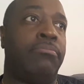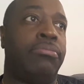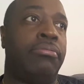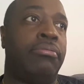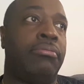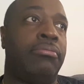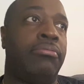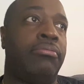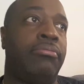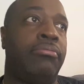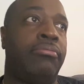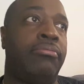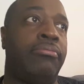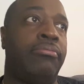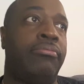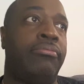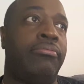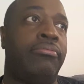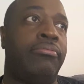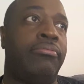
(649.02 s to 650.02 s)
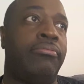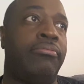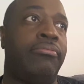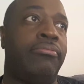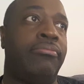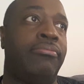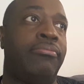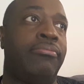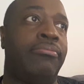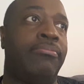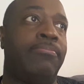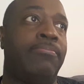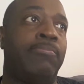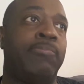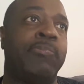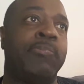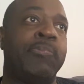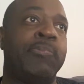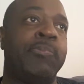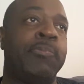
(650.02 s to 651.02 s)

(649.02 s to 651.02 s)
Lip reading: Nobody speaks.